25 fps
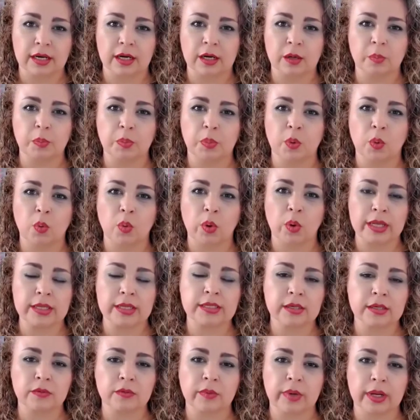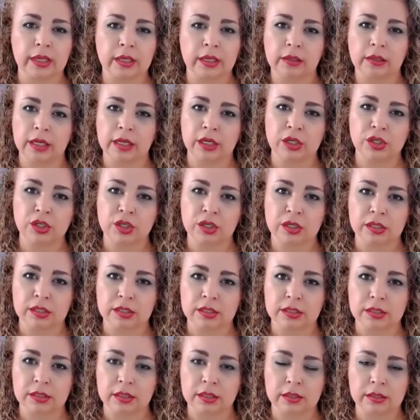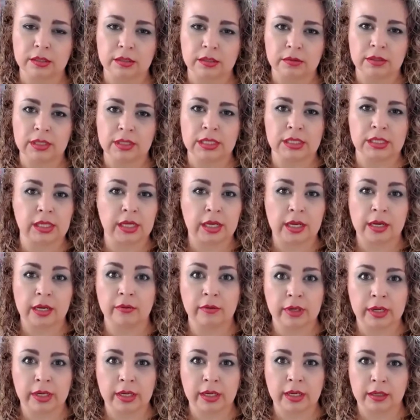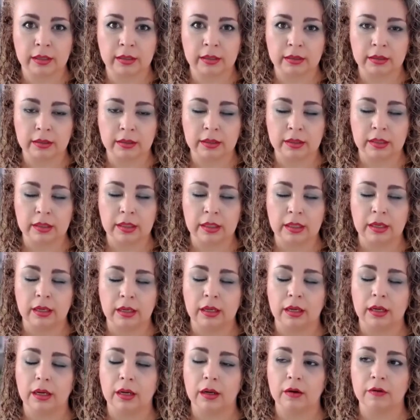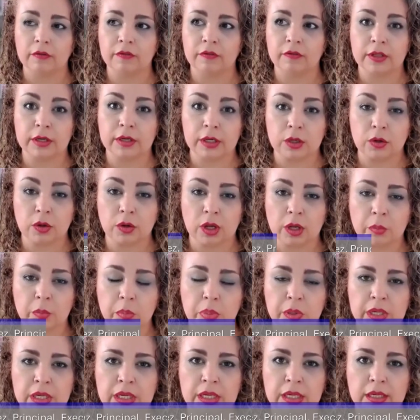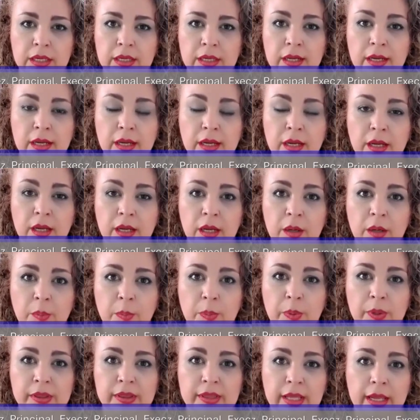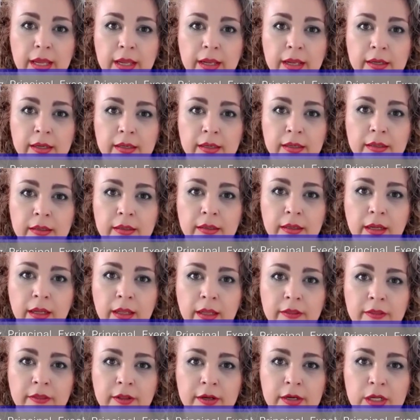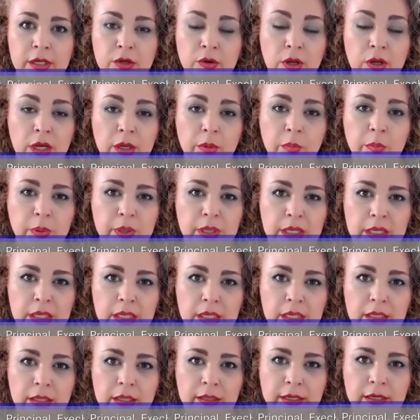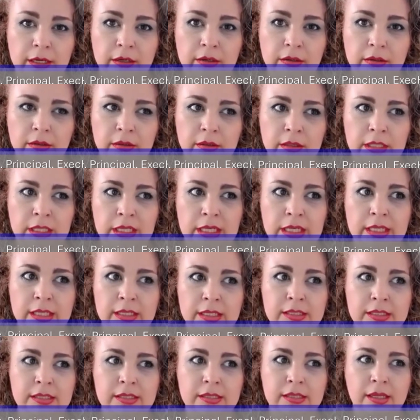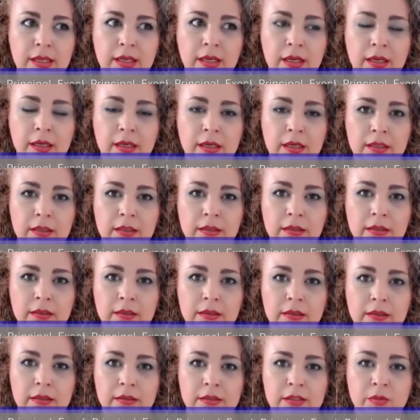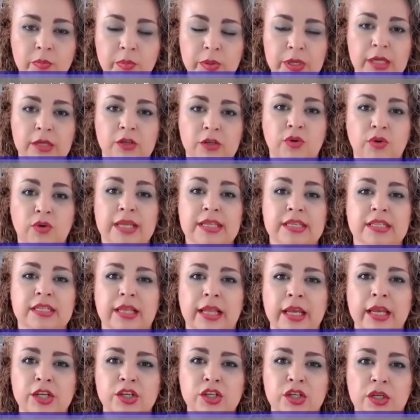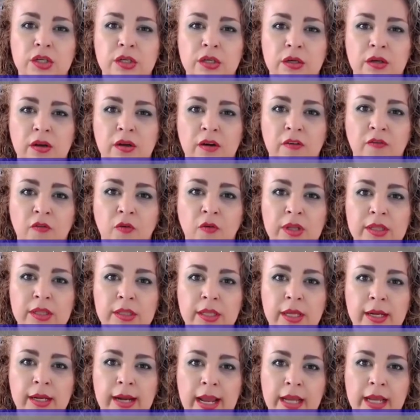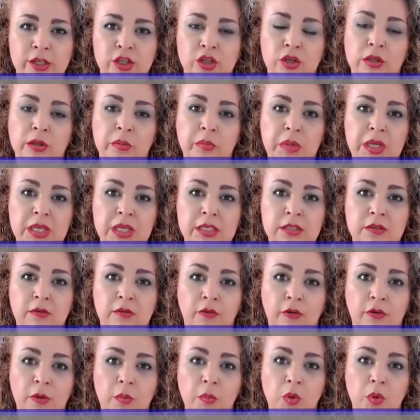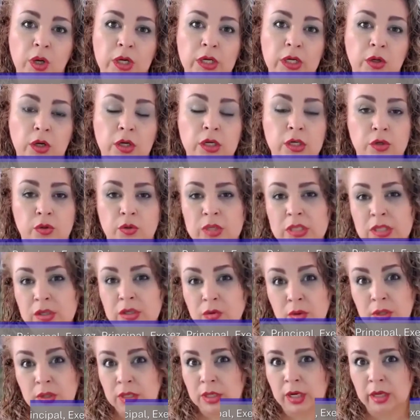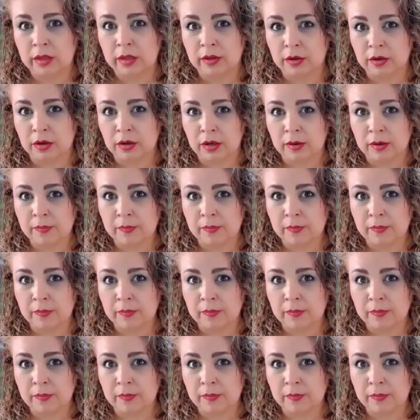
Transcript: up ways and regulations into each area of the new company. But then the new company, there needs to be a translation of what that actually means from one country to another.